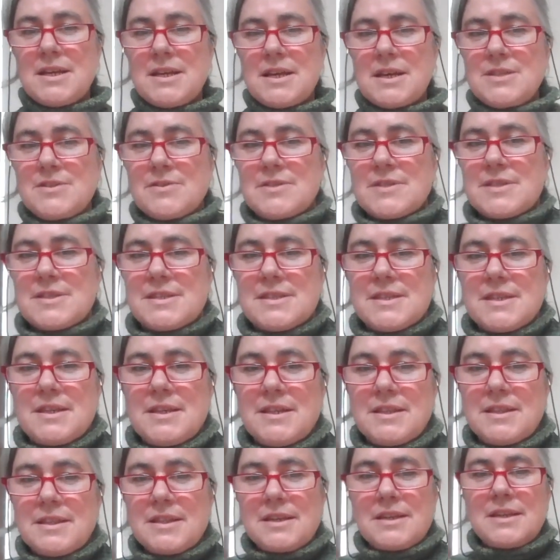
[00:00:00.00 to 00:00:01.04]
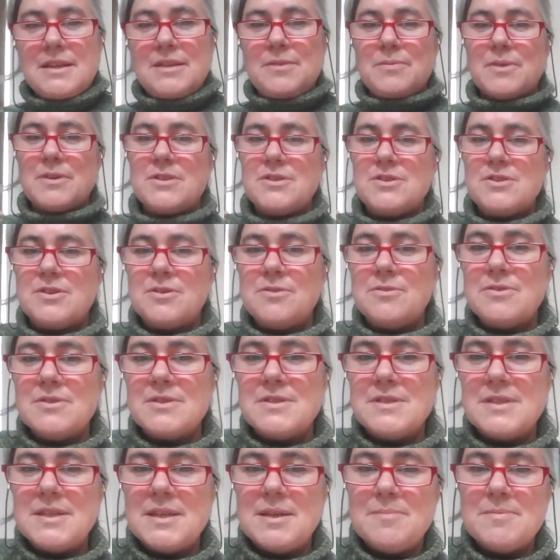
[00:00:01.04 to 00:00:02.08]
as you can see, where the shoulder
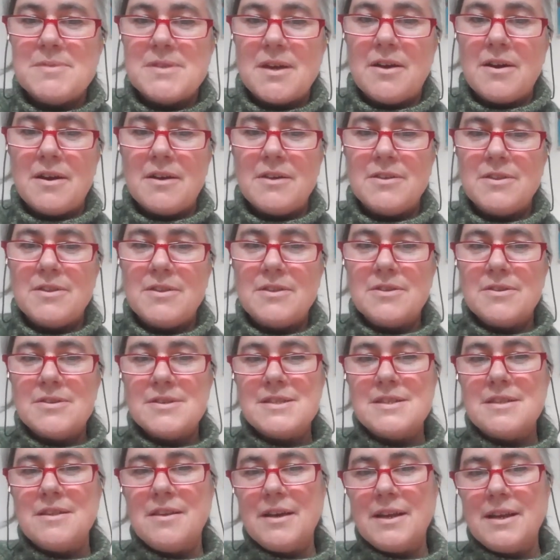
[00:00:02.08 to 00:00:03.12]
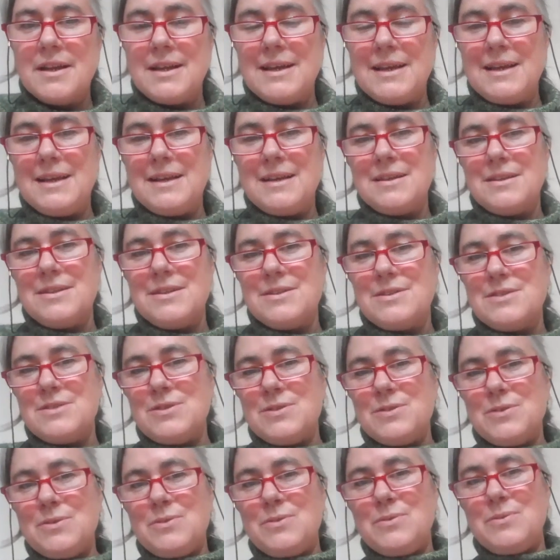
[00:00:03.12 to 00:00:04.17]
seams are, they're slightly
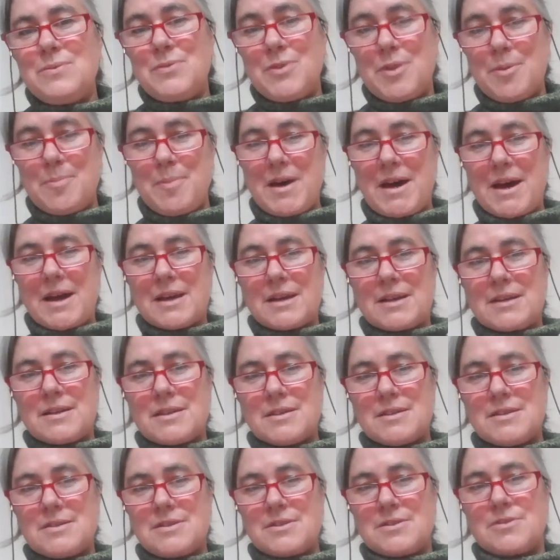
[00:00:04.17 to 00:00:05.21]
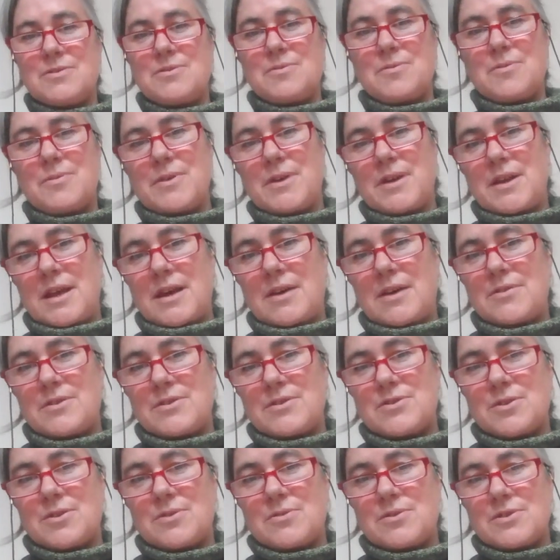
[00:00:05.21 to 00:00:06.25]
to the back to allow the
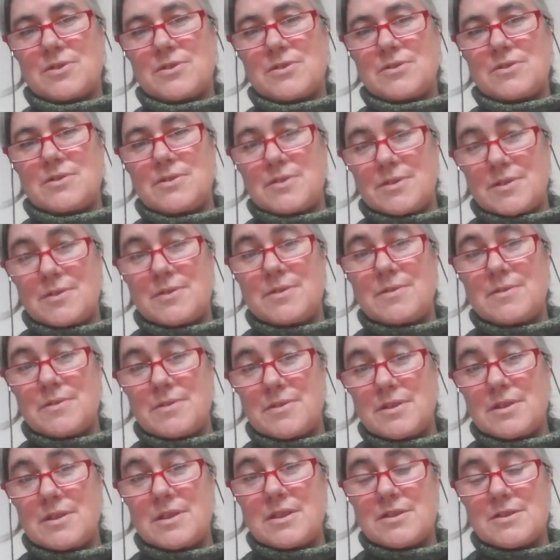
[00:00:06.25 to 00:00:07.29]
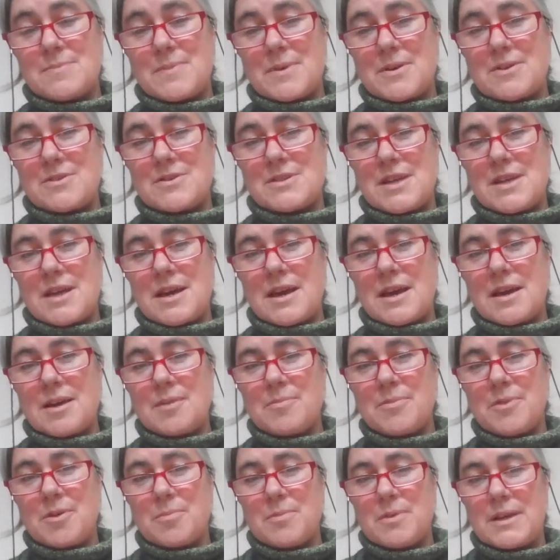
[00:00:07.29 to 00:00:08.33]
shoulder, the sweater to hang
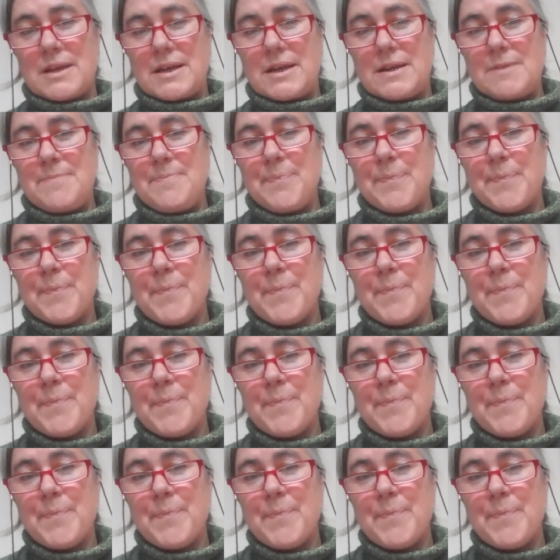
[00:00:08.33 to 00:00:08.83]
properly.